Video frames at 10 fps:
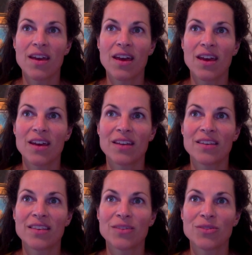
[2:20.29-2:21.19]

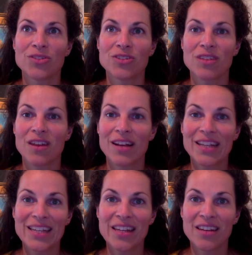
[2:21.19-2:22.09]
And there was just a lot of
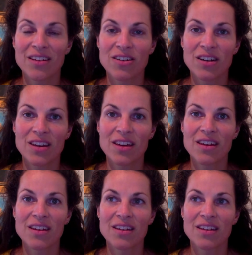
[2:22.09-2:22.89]
cleaning and cooking,